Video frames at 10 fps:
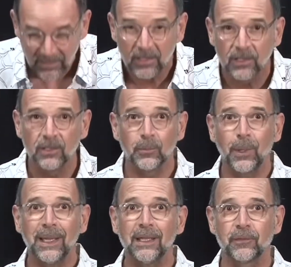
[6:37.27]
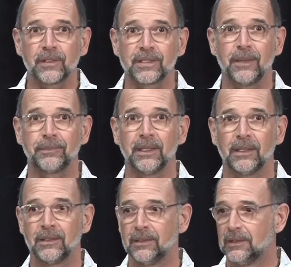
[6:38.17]
You're waiting for something.
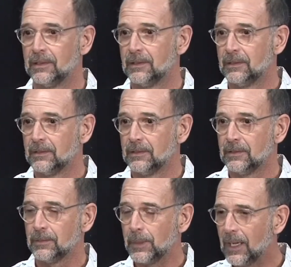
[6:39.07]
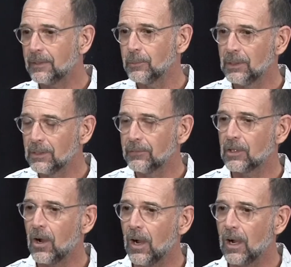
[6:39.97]
You're behind the wheel of a
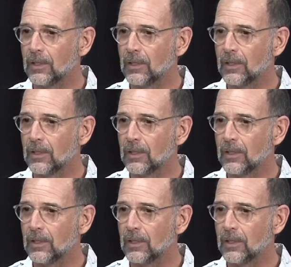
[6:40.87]
car.